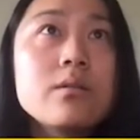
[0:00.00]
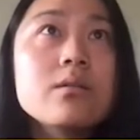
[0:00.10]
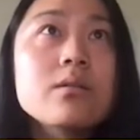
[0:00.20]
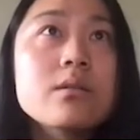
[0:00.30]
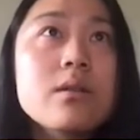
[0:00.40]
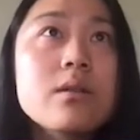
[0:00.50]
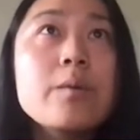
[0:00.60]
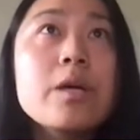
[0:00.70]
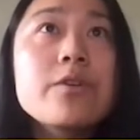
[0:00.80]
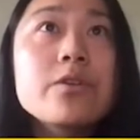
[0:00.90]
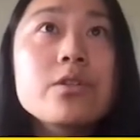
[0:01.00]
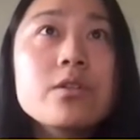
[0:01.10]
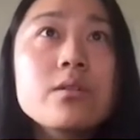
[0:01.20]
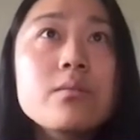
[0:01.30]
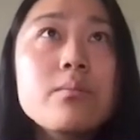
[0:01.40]
this gamma
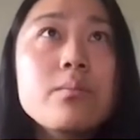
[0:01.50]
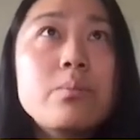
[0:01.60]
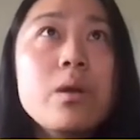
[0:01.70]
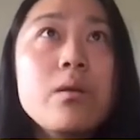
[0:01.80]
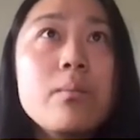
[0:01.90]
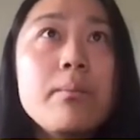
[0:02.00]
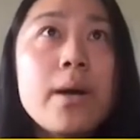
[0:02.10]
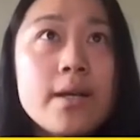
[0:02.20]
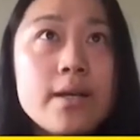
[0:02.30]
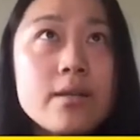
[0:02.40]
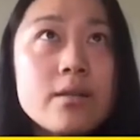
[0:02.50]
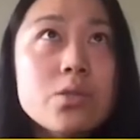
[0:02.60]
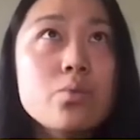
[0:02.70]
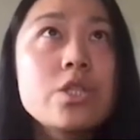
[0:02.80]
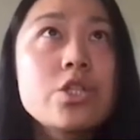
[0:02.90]
function by
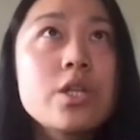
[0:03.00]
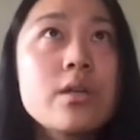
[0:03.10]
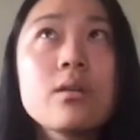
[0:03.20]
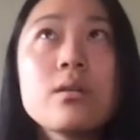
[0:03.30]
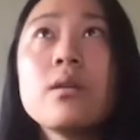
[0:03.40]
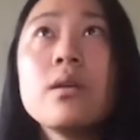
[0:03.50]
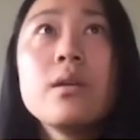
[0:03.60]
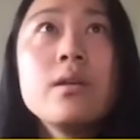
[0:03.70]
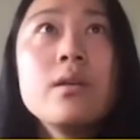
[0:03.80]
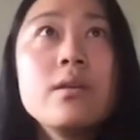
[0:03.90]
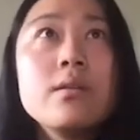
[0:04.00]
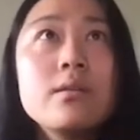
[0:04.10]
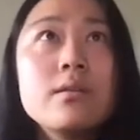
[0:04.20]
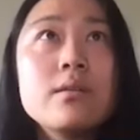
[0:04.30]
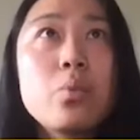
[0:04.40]
switching
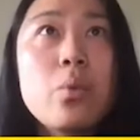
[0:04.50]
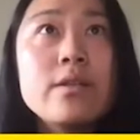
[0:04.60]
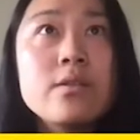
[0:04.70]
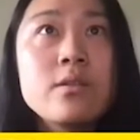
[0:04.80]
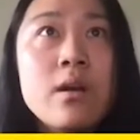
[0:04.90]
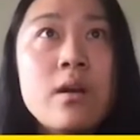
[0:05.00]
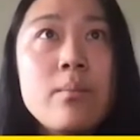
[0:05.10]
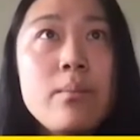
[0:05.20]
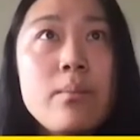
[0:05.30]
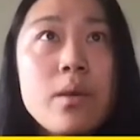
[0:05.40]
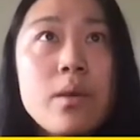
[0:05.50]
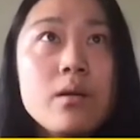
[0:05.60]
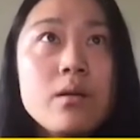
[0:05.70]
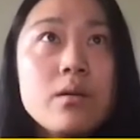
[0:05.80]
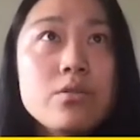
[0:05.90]
this y star
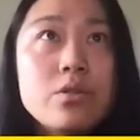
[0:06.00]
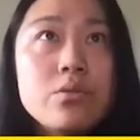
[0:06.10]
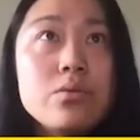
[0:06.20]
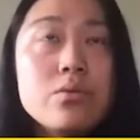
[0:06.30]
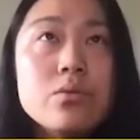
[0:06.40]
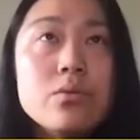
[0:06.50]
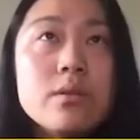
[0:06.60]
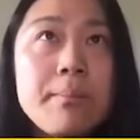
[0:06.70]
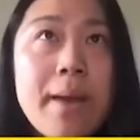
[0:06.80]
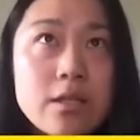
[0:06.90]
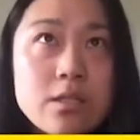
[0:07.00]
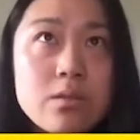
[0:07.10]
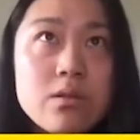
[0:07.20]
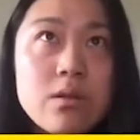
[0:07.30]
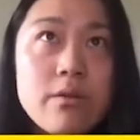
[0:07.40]
to the
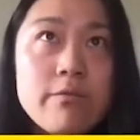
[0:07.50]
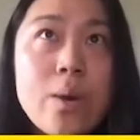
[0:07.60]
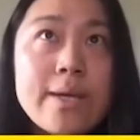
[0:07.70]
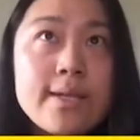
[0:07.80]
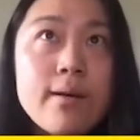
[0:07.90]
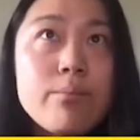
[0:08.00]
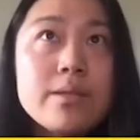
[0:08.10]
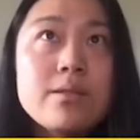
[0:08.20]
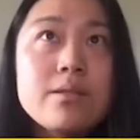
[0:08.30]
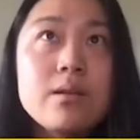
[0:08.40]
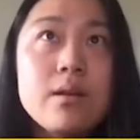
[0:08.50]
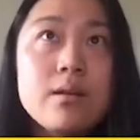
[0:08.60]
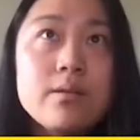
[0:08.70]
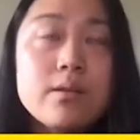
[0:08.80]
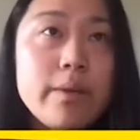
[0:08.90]
max of y tau plus
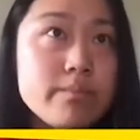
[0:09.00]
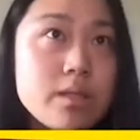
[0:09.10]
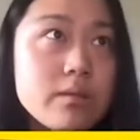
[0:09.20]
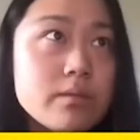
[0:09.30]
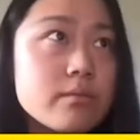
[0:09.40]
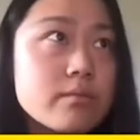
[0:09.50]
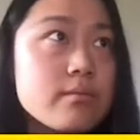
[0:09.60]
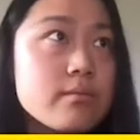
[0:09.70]
some epsilon.